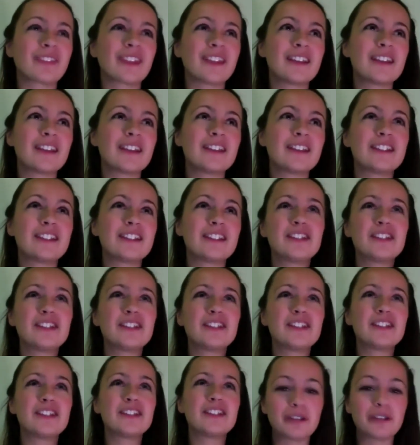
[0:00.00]
did you do
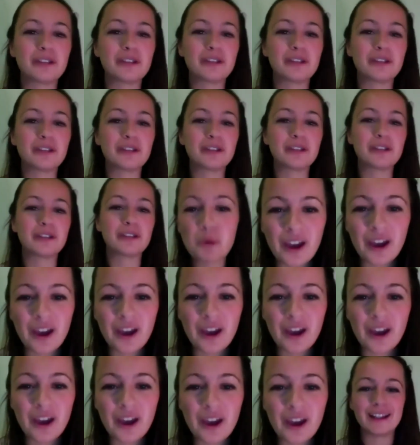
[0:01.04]
that report? And it would
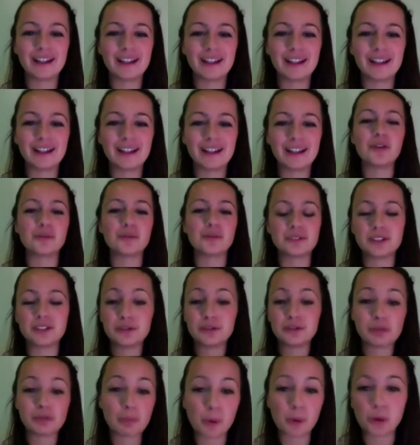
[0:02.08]
be like, oh, did
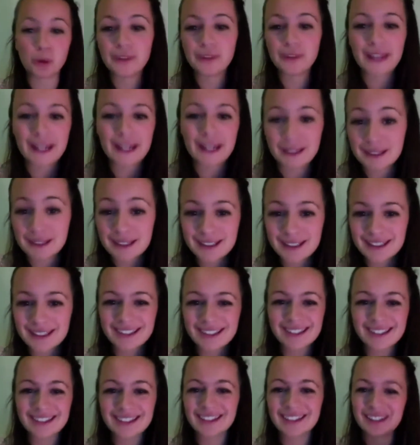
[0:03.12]
you report that?
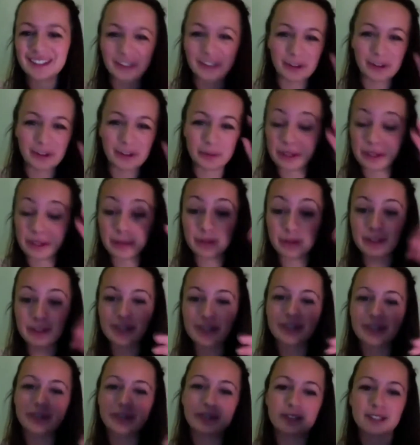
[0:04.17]
It would
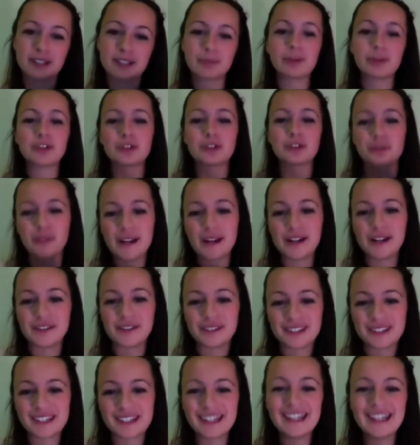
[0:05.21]
switch
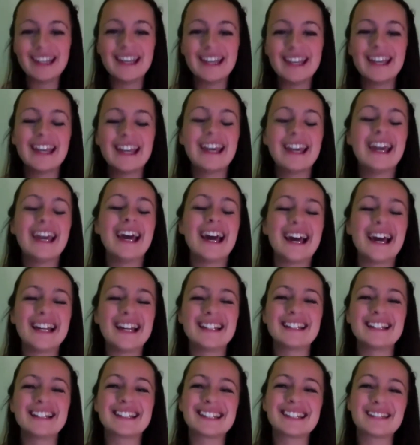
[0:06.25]
around.
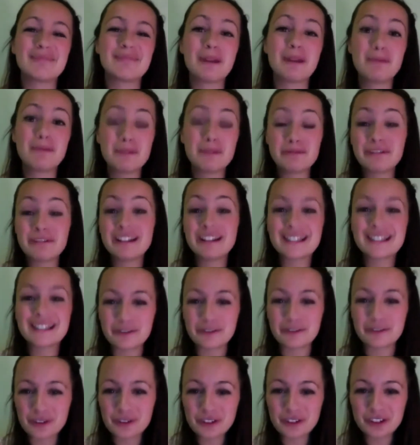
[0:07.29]
And it made me really
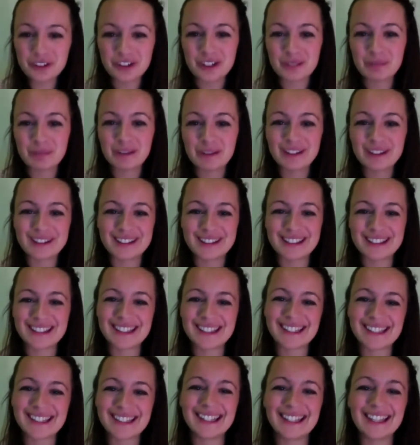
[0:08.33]
self-conscious, because
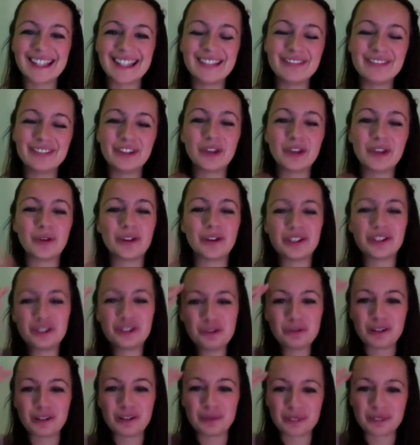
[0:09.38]
even though I knew
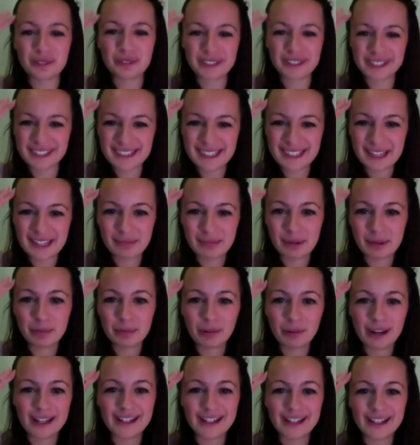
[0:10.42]
what I wanted to say in my
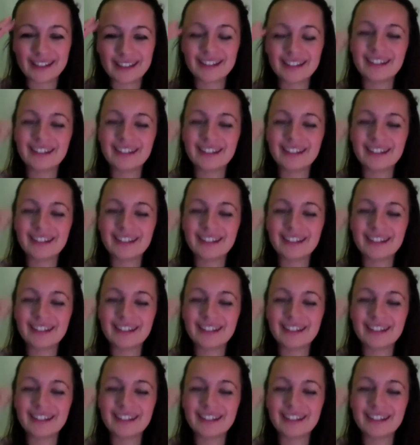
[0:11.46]
brain,